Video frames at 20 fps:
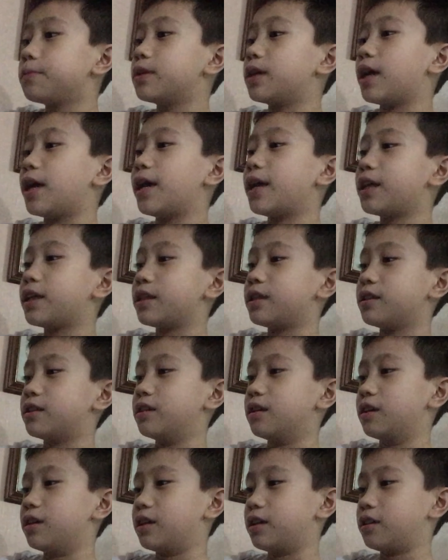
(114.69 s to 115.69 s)
And
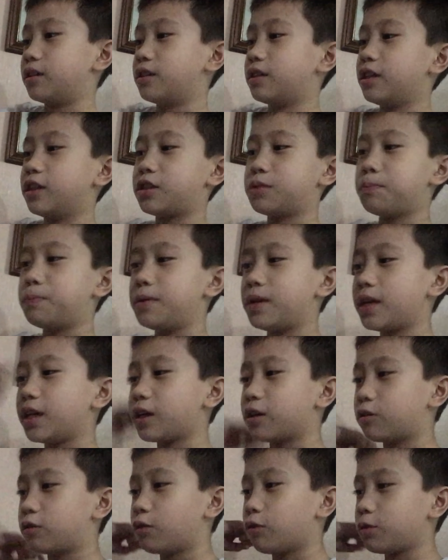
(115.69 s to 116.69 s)
it's
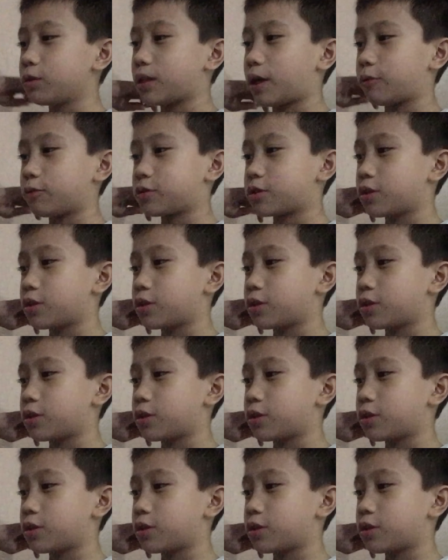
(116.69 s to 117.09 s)
being rolled out